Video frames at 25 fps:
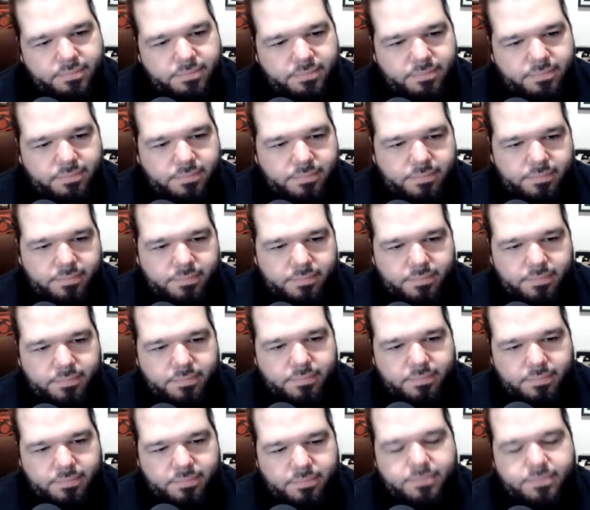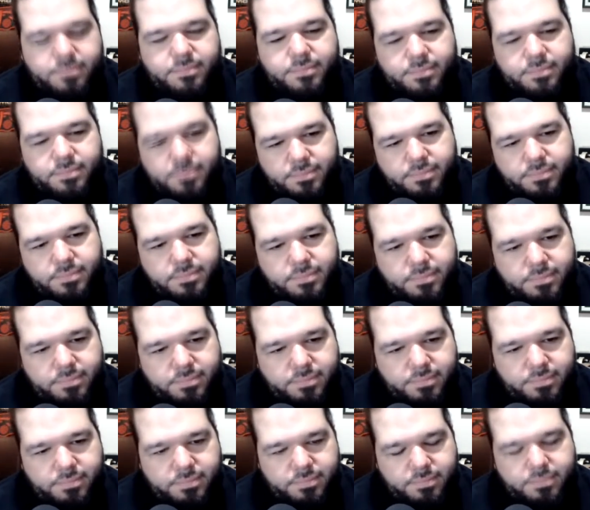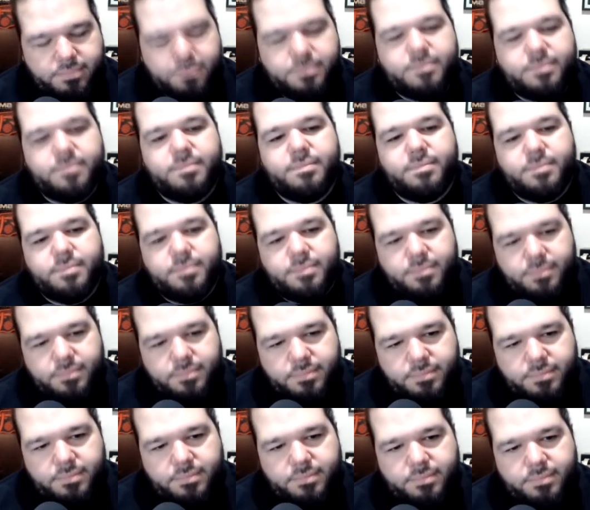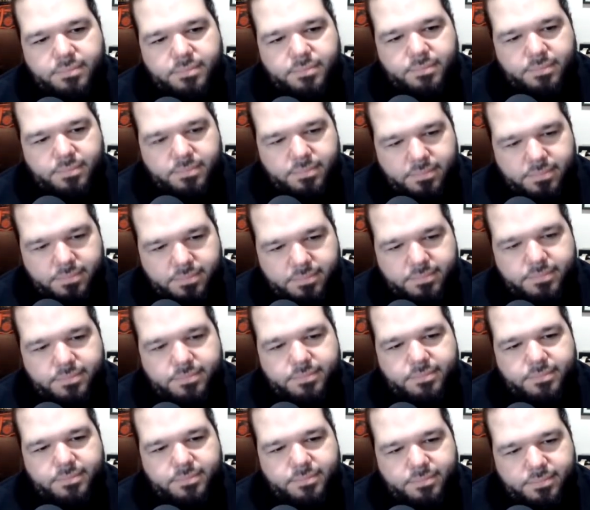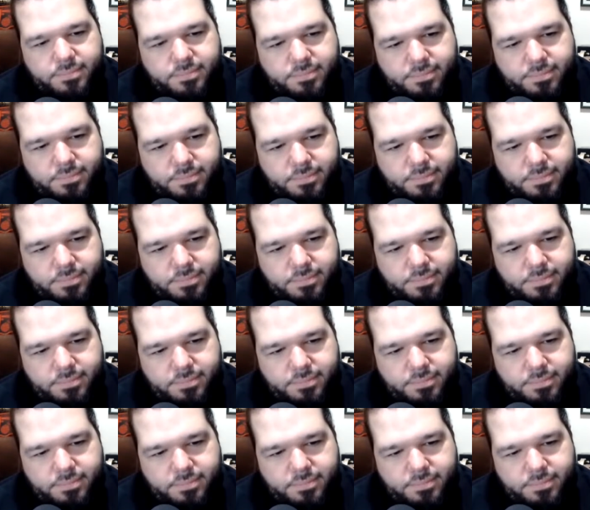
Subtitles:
(silent)